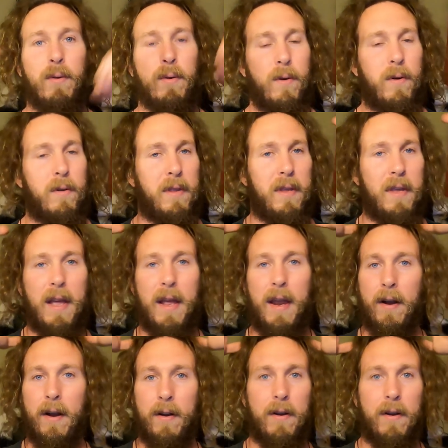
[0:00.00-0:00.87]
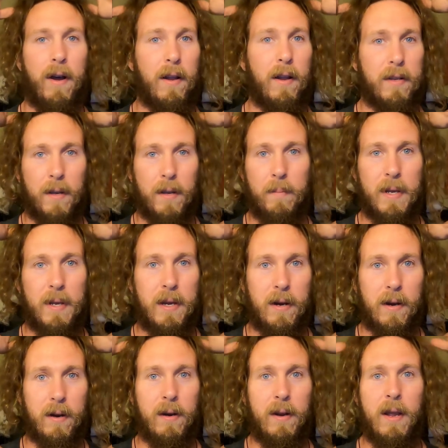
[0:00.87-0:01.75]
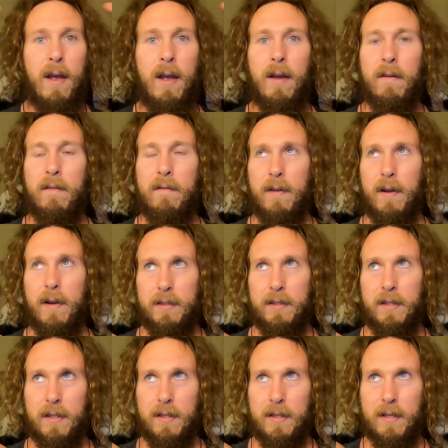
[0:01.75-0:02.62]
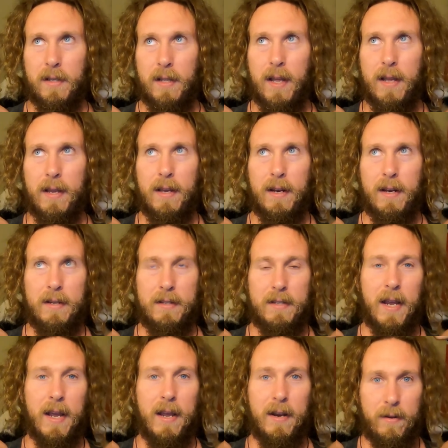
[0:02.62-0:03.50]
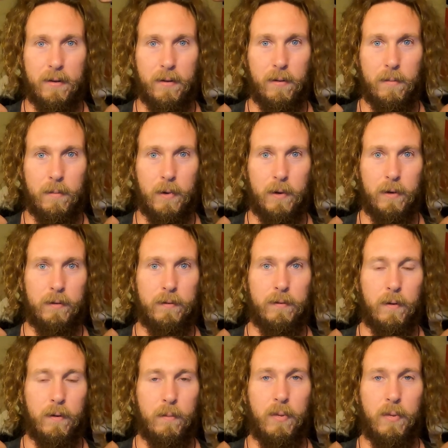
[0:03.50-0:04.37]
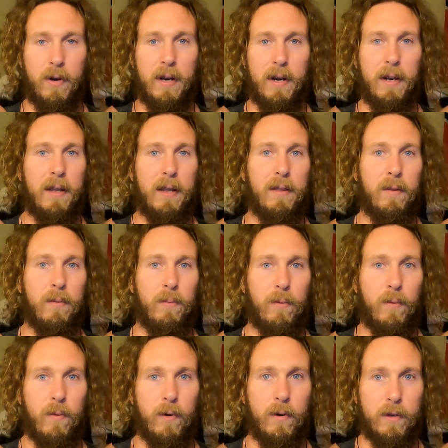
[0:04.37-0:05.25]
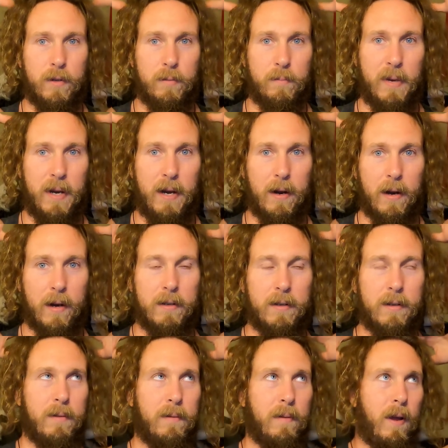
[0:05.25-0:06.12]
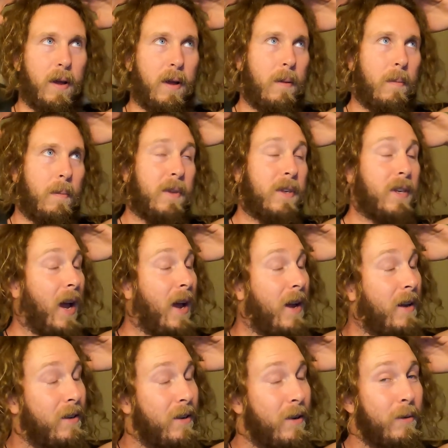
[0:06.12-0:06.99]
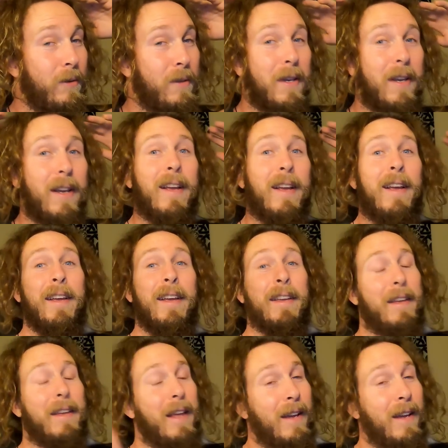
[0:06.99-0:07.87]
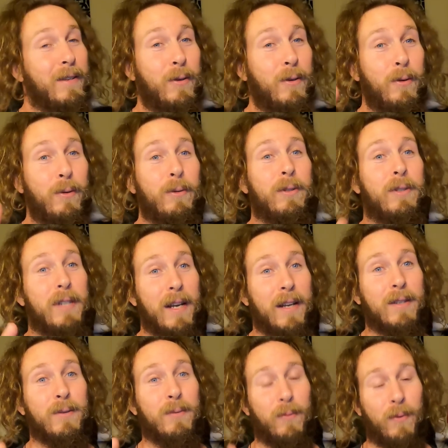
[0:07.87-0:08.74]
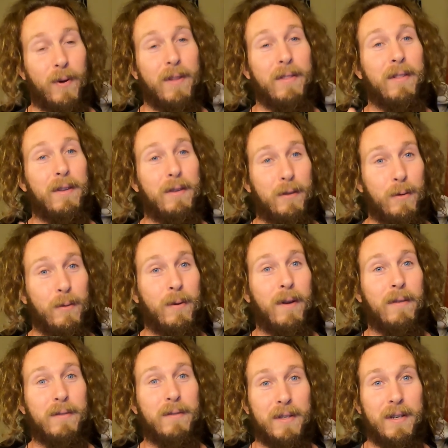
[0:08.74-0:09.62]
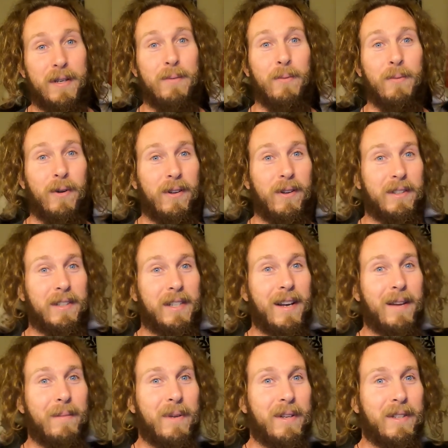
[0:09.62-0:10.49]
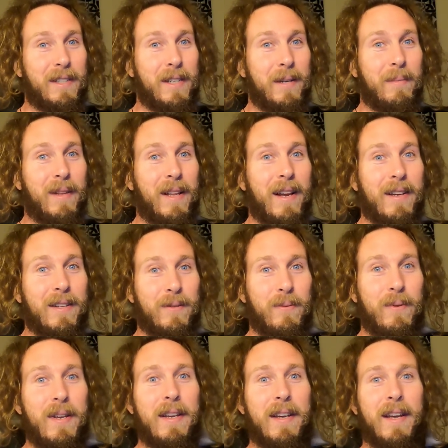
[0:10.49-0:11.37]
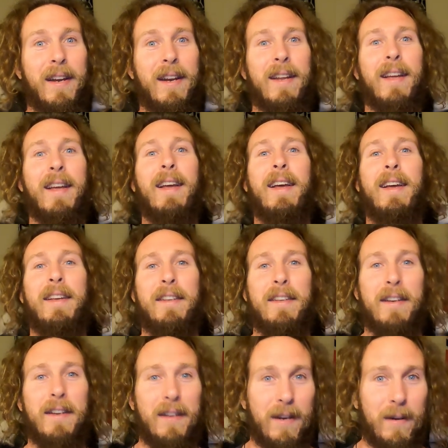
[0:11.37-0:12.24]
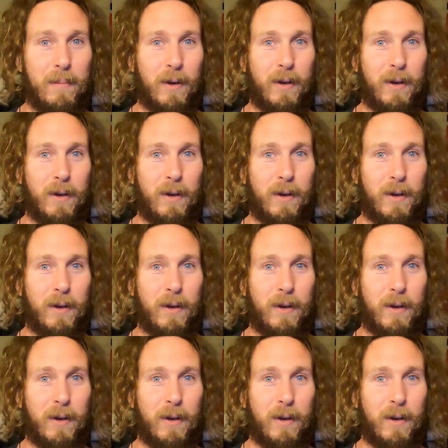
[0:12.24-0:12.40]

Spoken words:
or the hair knot up here, functions like an antenna almost for bringing in the war spirit. Side note, guess who just won the UFC World Championship last weekend? Yuri